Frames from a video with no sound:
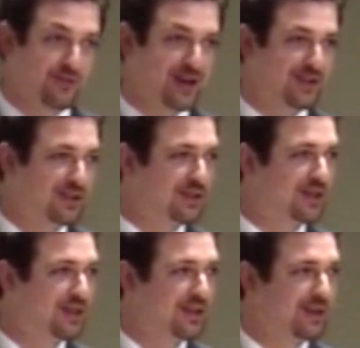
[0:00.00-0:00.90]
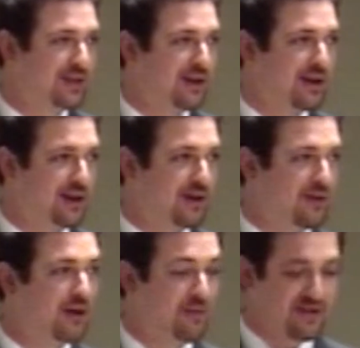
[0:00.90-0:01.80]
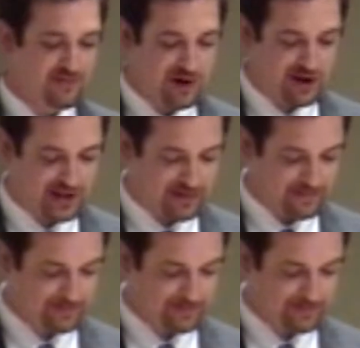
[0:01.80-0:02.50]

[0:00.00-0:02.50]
rents are above market.